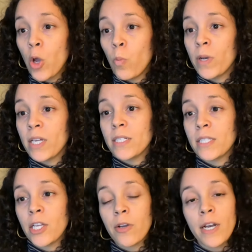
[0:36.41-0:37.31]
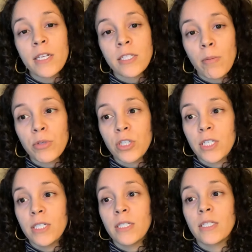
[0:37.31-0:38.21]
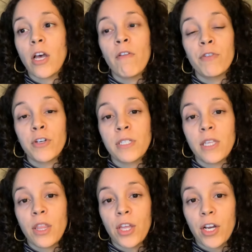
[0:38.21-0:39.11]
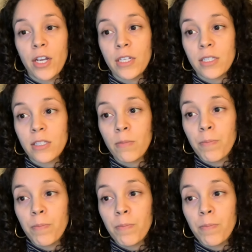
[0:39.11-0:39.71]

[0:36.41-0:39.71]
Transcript: when considering assumptions of nursing theories.